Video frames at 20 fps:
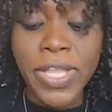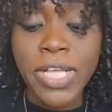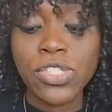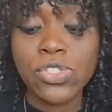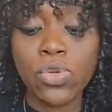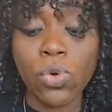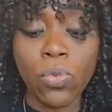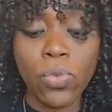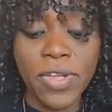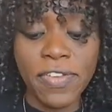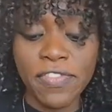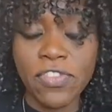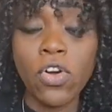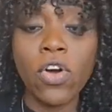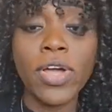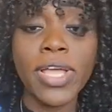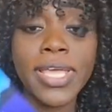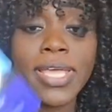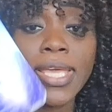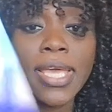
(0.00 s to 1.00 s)
So we've
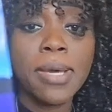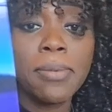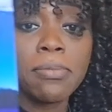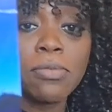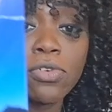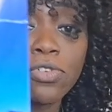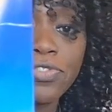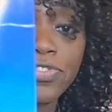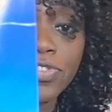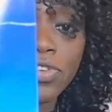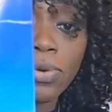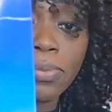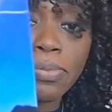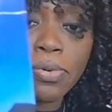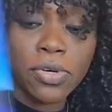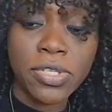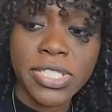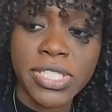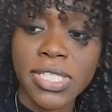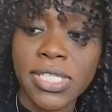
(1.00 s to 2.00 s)
got here move your
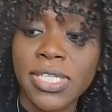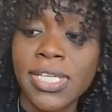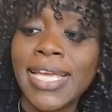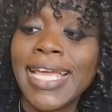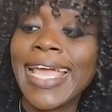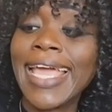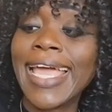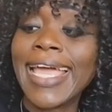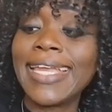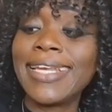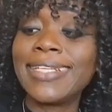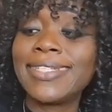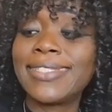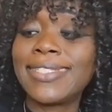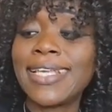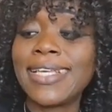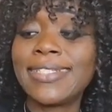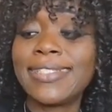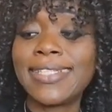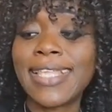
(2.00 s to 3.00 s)
body. And it
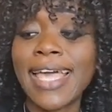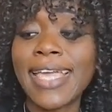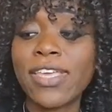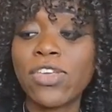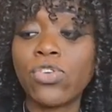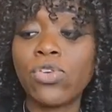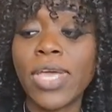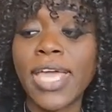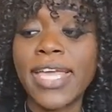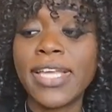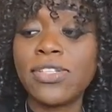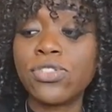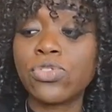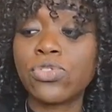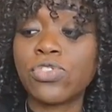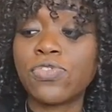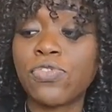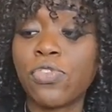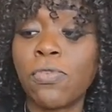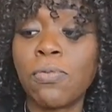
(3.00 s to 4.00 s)
says, Thank you,
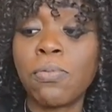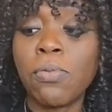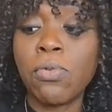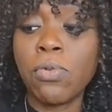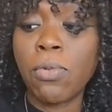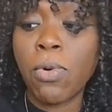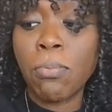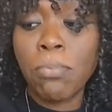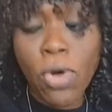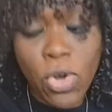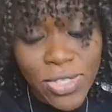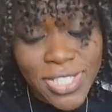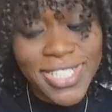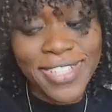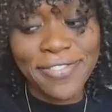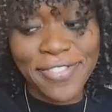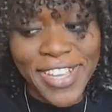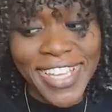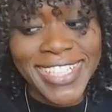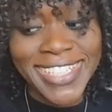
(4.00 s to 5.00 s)
angels, for mo-
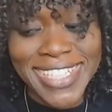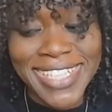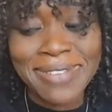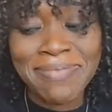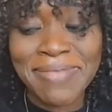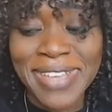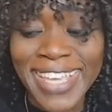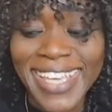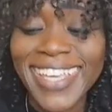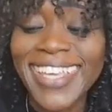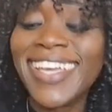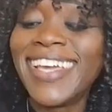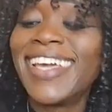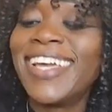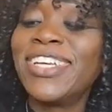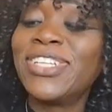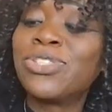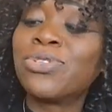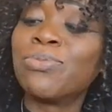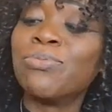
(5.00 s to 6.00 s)
motivating me
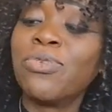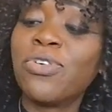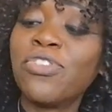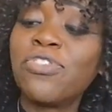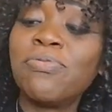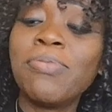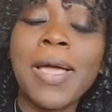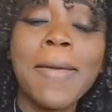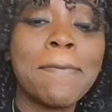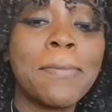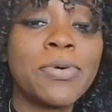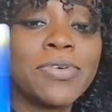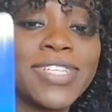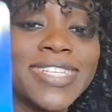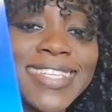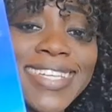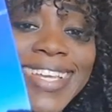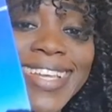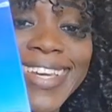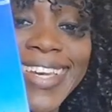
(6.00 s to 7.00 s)
to move my
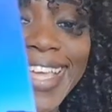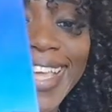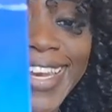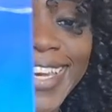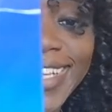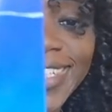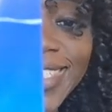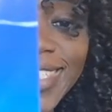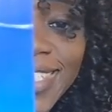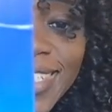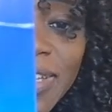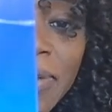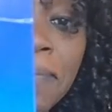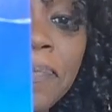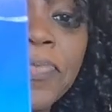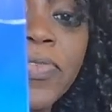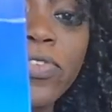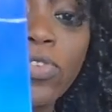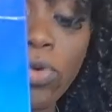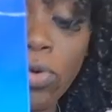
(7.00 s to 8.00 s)
body and energy.
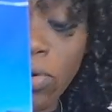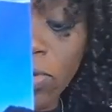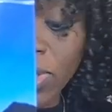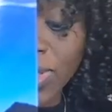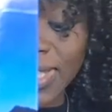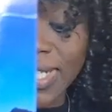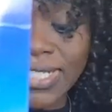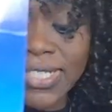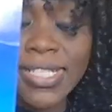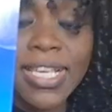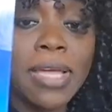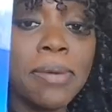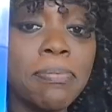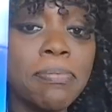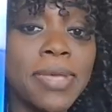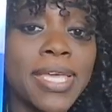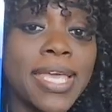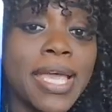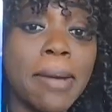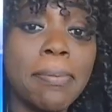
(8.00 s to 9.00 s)
So this can
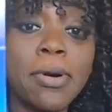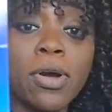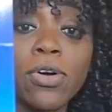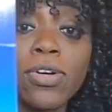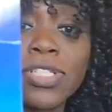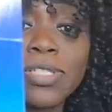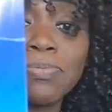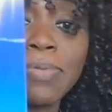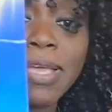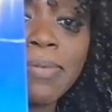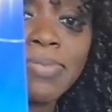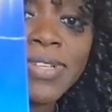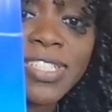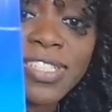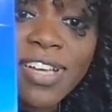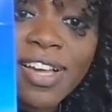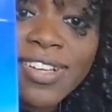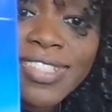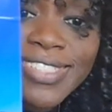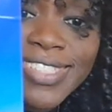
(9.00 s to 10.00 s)
be about maybe
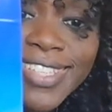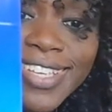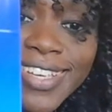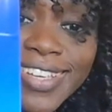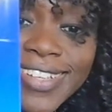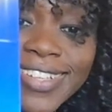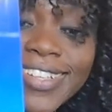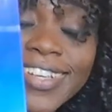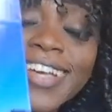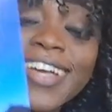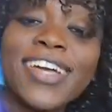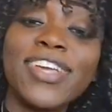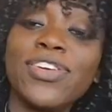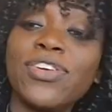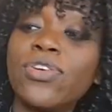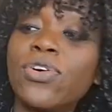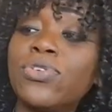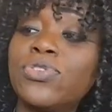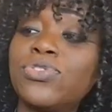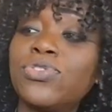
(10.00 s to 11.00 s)
dancing,
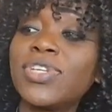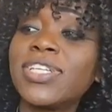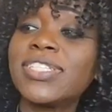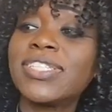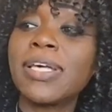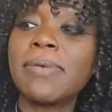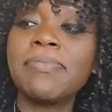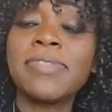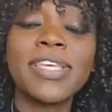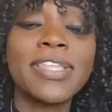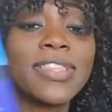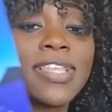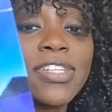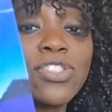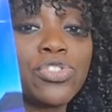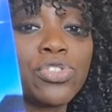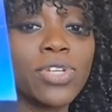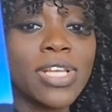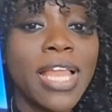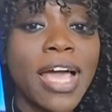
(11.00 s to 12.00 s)
you know, doing something
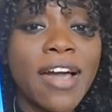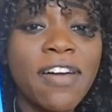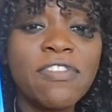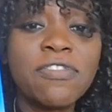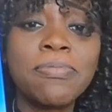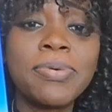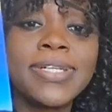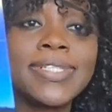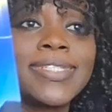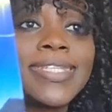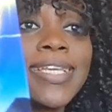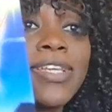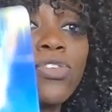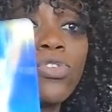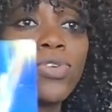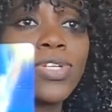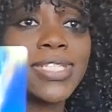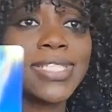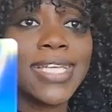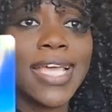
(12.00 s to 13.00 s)
that you love, but in
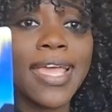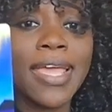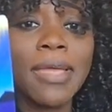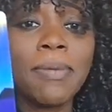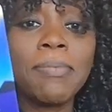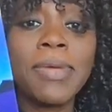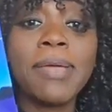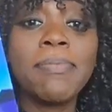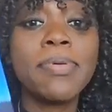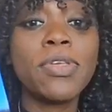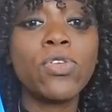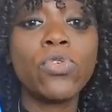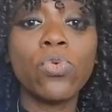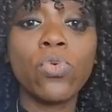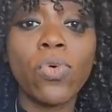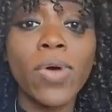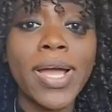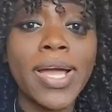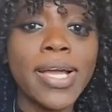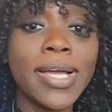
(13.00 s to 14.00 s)
your day, maybe you
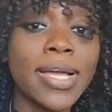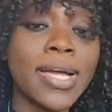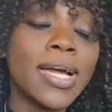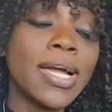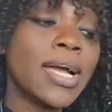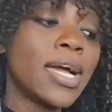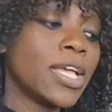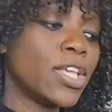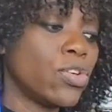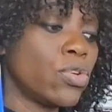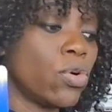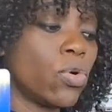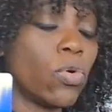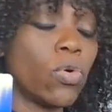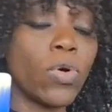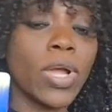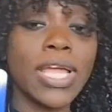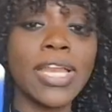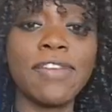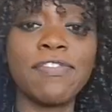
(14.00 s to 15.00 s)
work, you
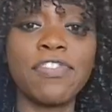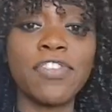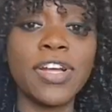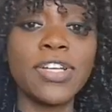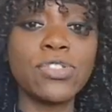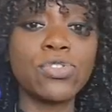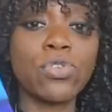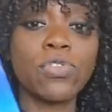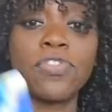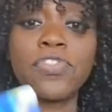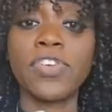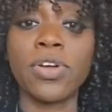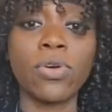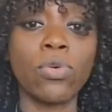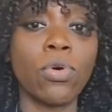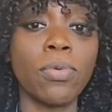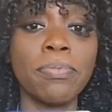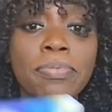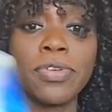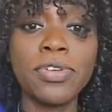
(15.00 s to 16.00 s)
know, in front of a
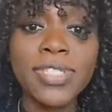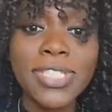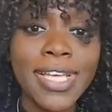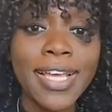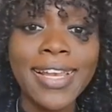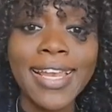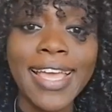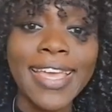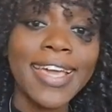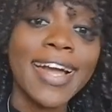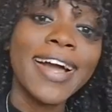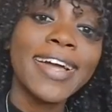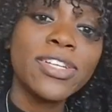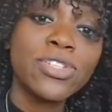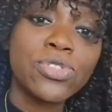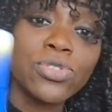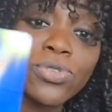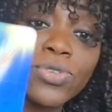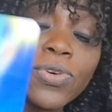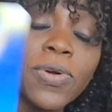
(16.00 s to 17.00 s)
computer like I
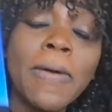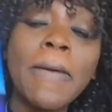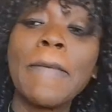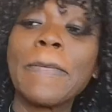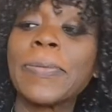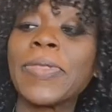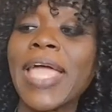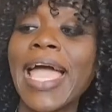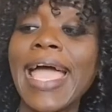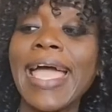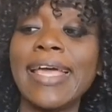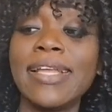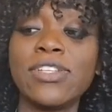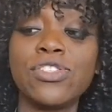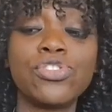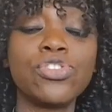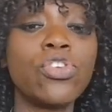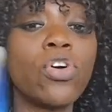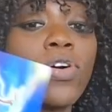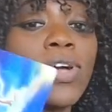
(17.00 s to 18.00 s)
do
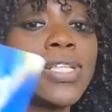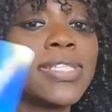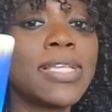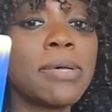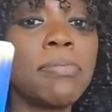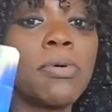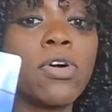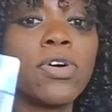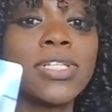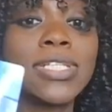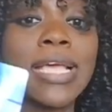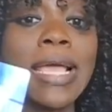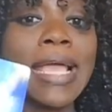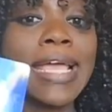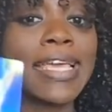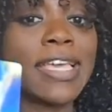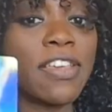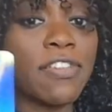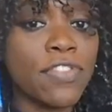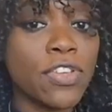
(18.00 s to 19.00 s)
and, you know, it's about
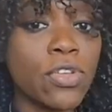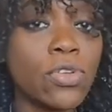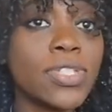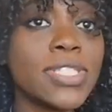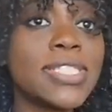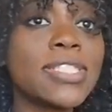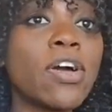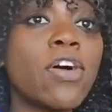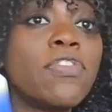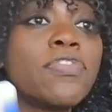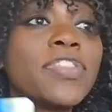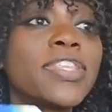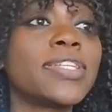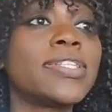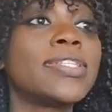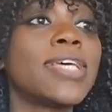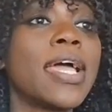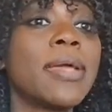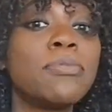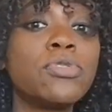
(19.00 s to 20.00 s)
giving yourself
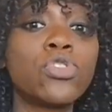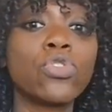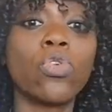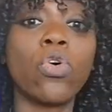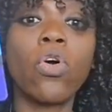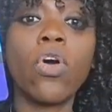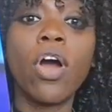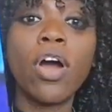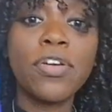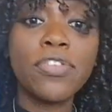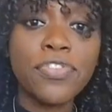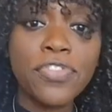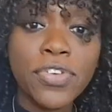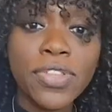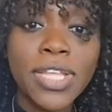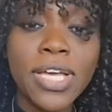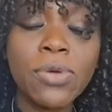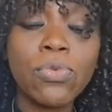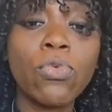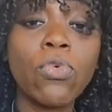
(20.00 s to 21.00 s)
the time to go out
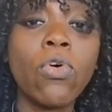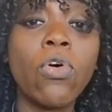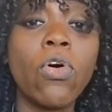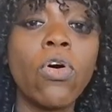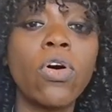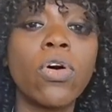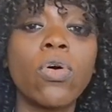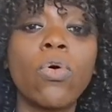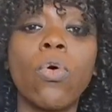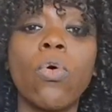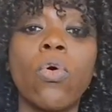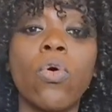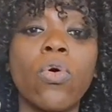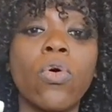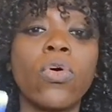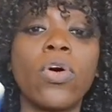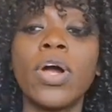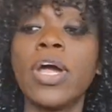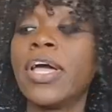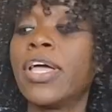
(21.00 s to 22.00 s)
for that walk
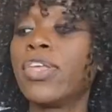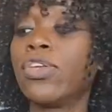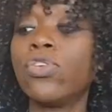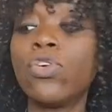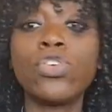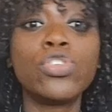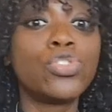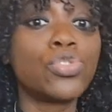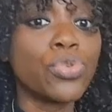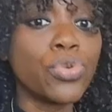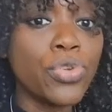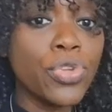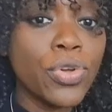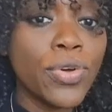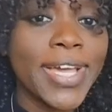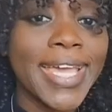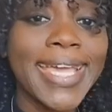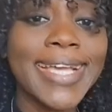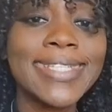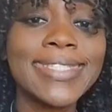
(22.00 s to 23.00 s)
or, you know, do
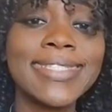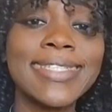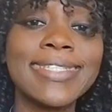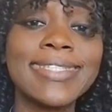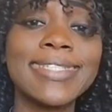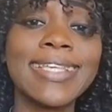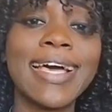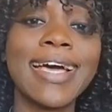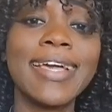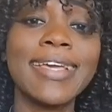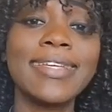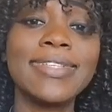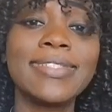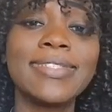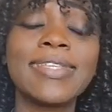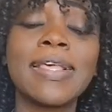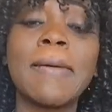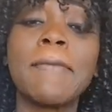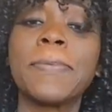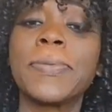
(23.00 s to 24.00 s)
your
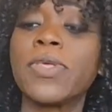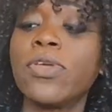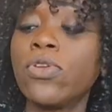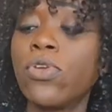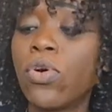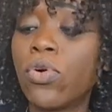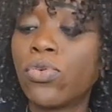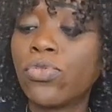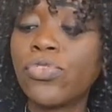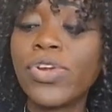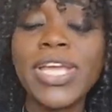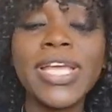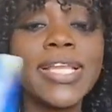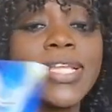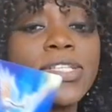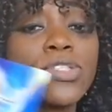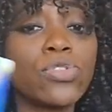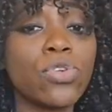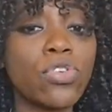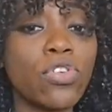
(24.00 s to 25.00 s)
exercise, you know,
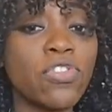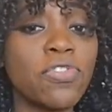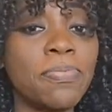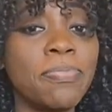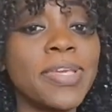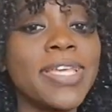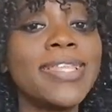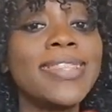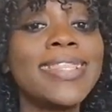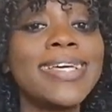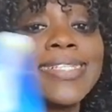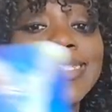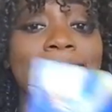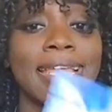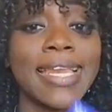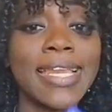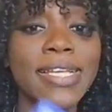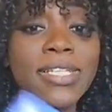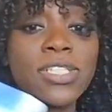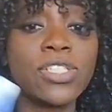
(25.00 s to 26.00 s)
really sort of being that
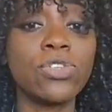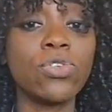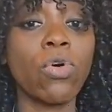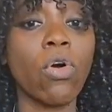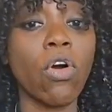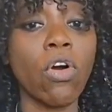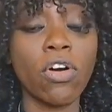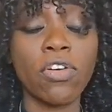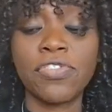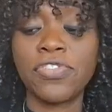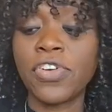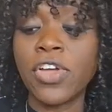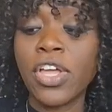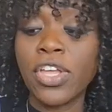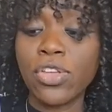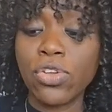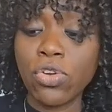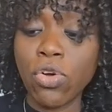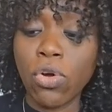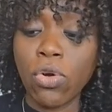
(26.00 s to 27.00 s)
energy of,
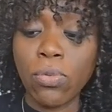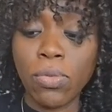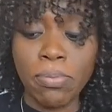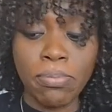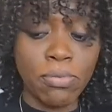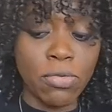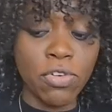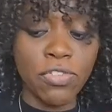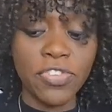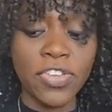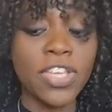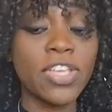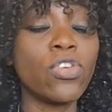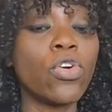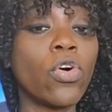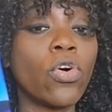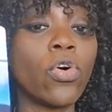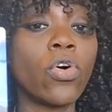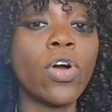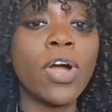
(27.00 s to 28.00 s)
you know, moving
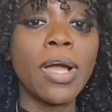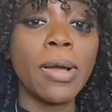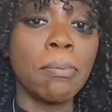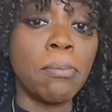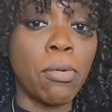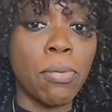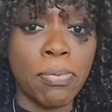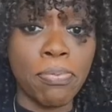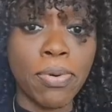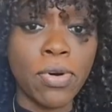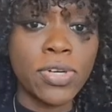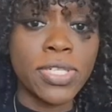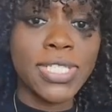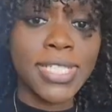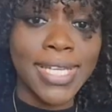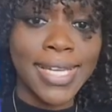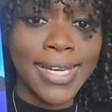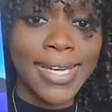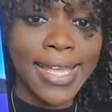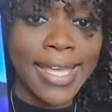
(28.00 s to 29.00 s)
your
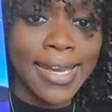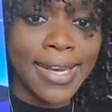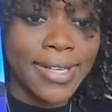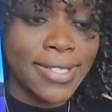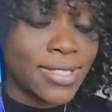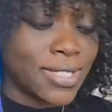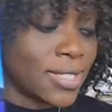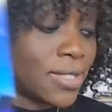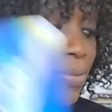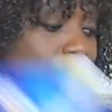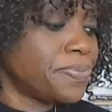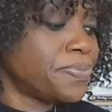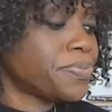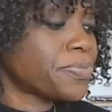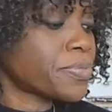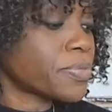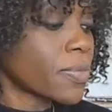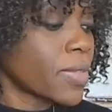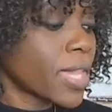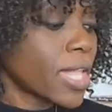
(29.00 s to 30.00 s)
body and energy.
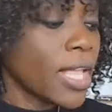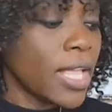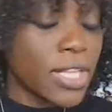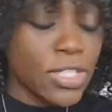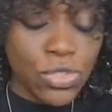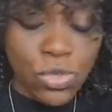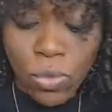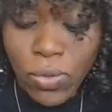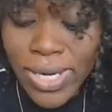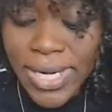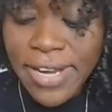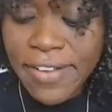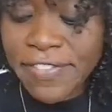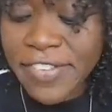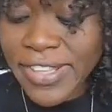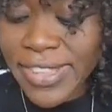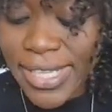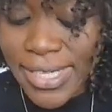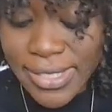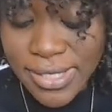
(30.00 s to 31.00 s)
So,
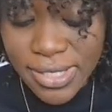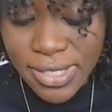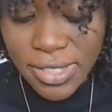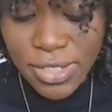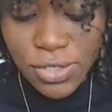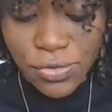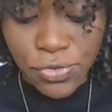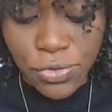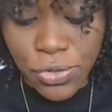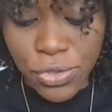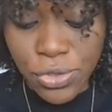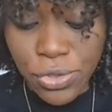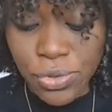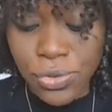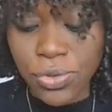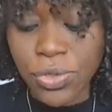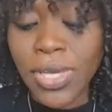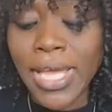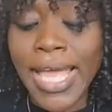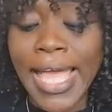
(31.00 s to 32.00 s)
whatever that is for
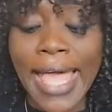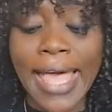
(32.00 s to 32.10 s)
you.